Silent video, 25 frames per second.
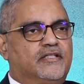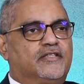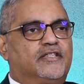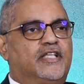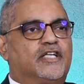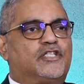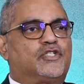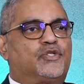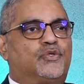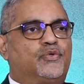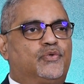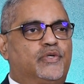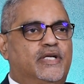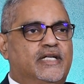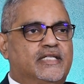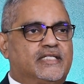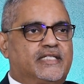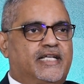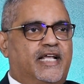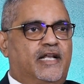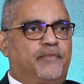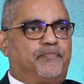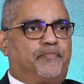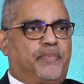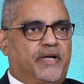the students
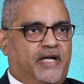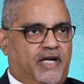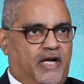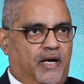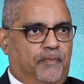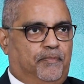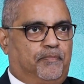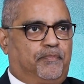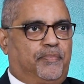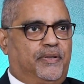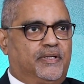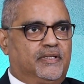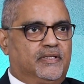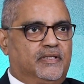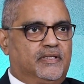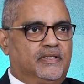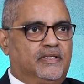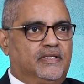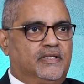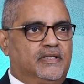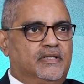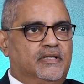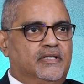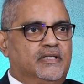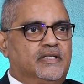can pick up
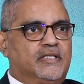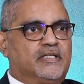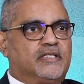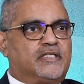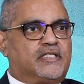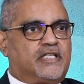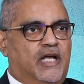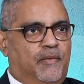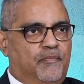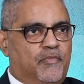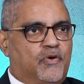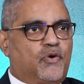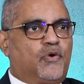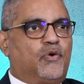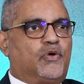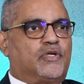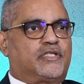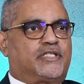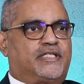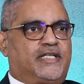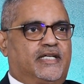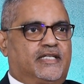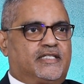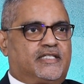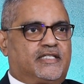some
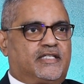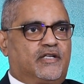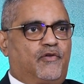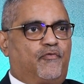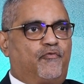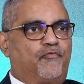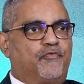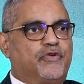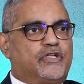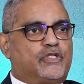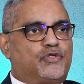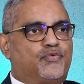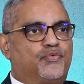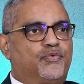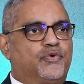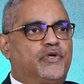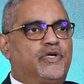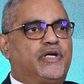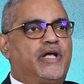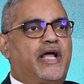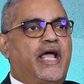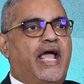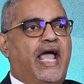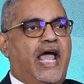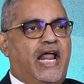courses which
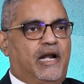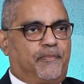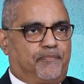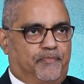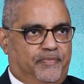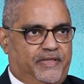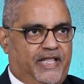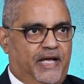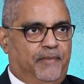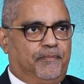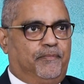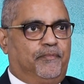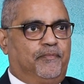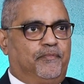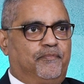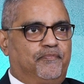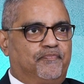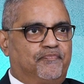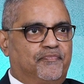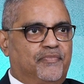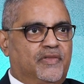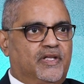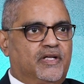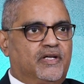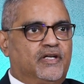would help them
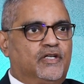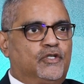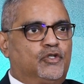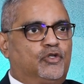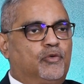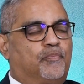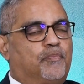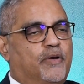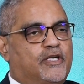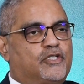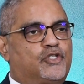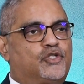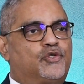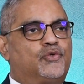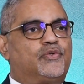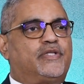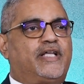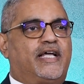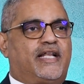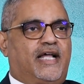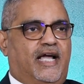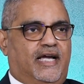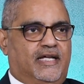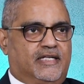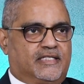to pursue
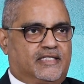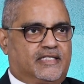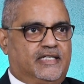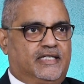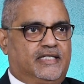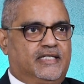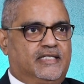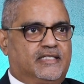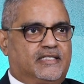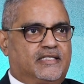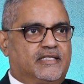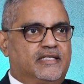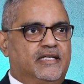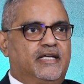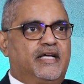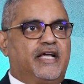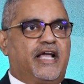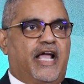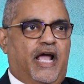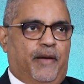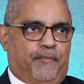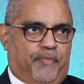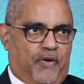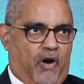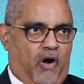their higher studies
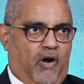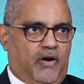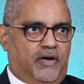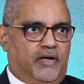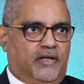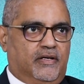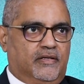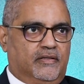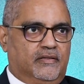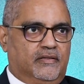abroad.